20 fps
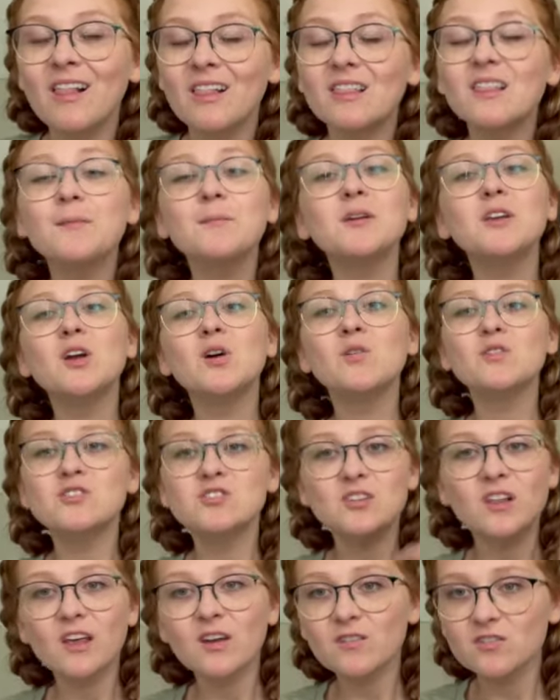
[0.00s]
Let me know what
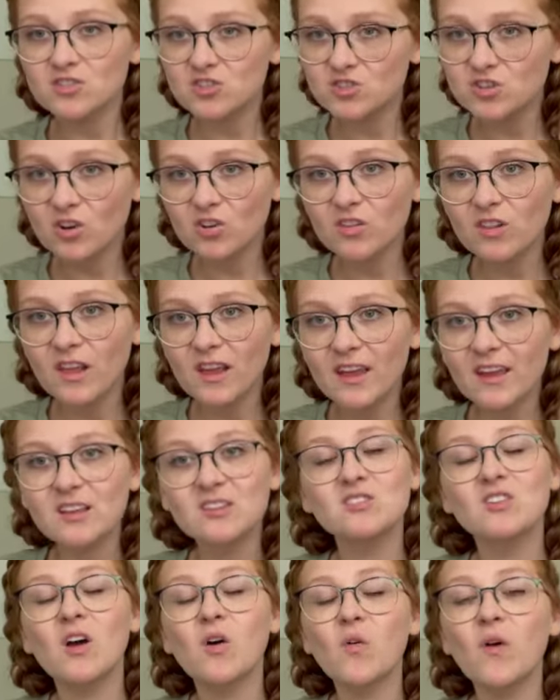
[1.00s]
you like, what you don't like,
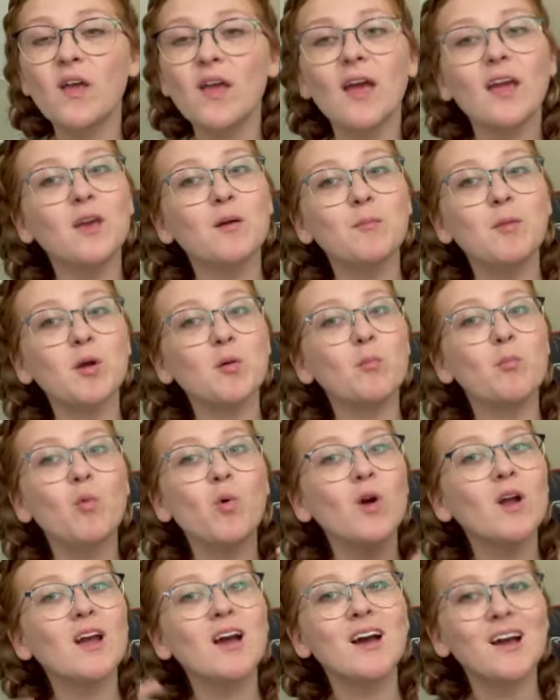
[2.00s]
so that way I can make
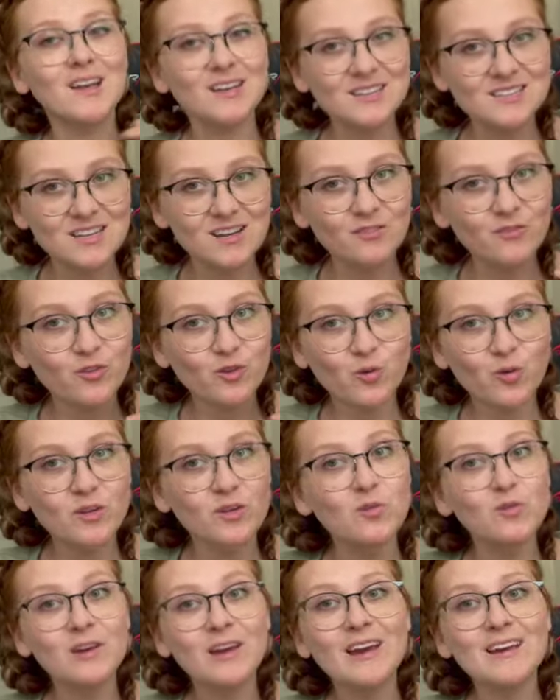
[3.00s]
more content for what
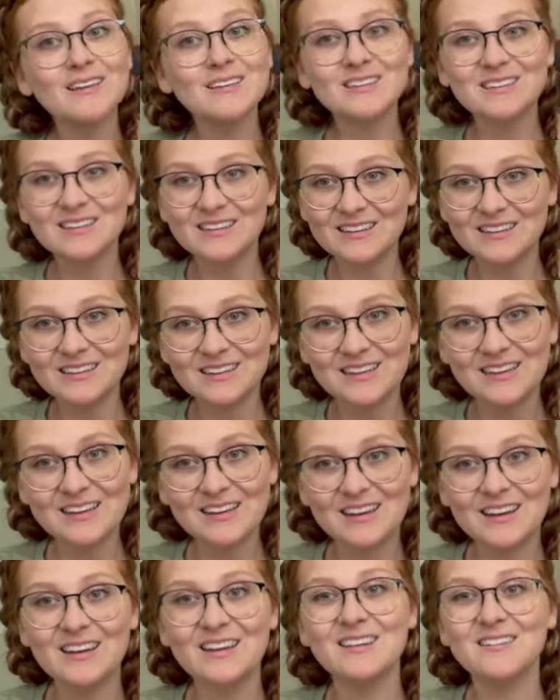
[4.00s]
you guys
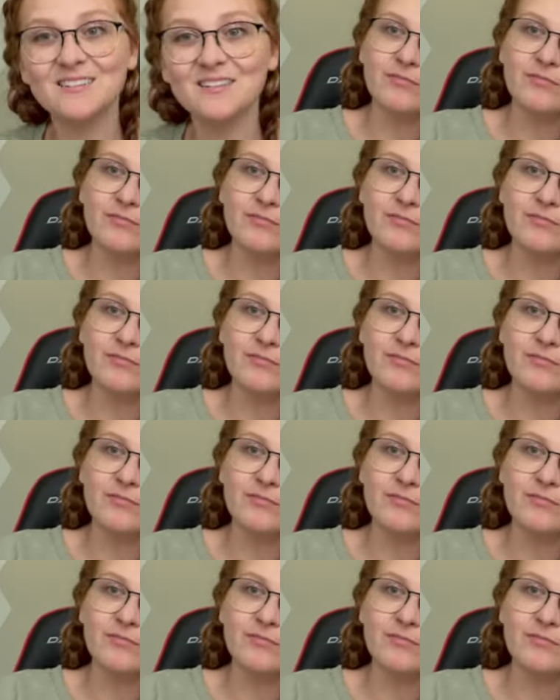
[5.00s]
need.